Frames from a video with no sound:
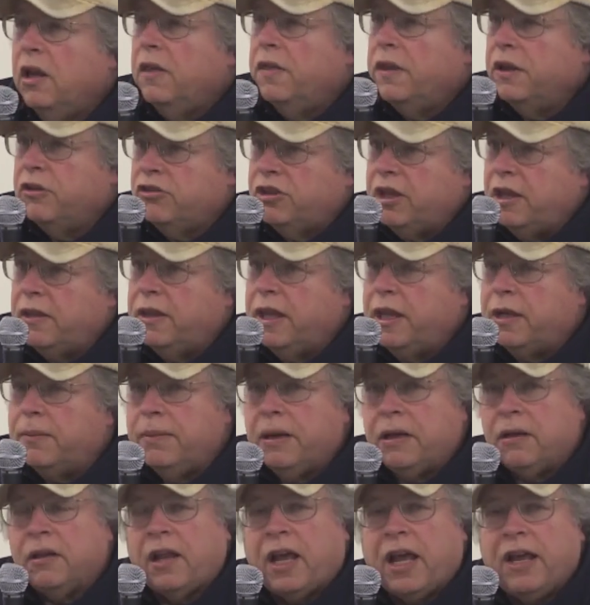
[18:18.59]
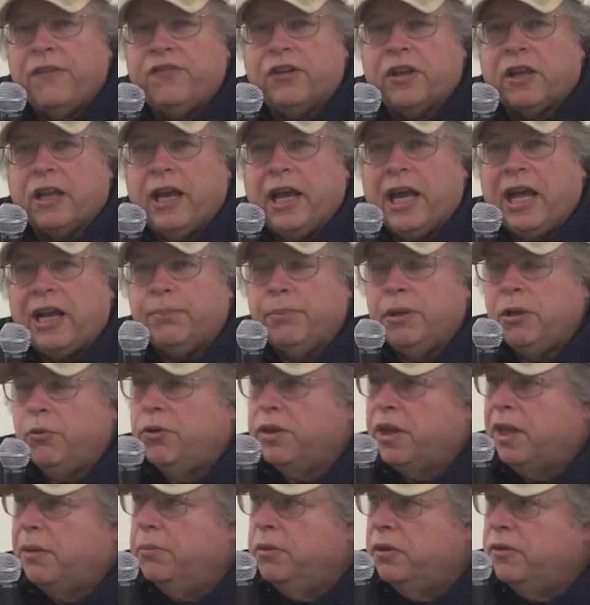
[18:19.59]
They said that about Life Academy
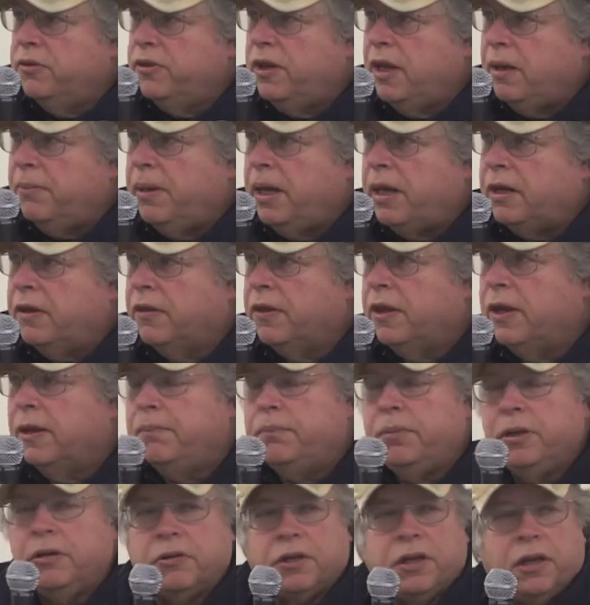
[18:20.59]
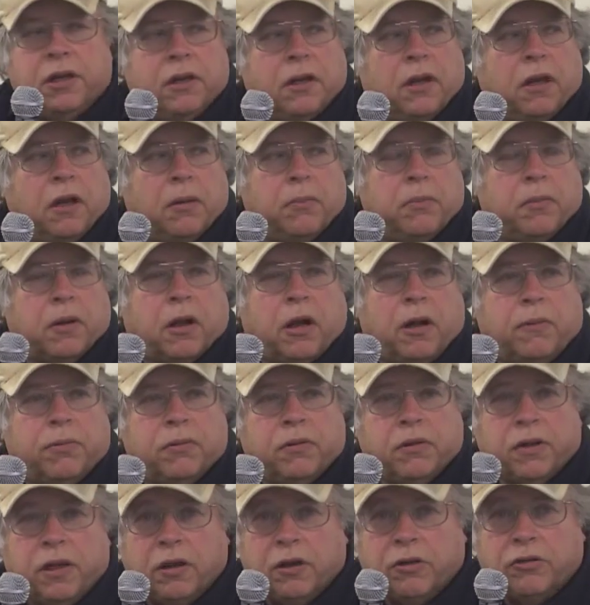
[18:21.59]
when they moved them out of their building a
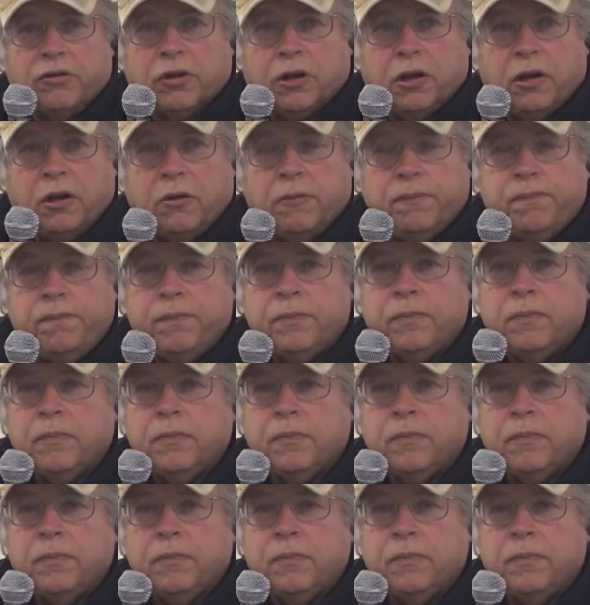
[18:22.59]
couple of years ago.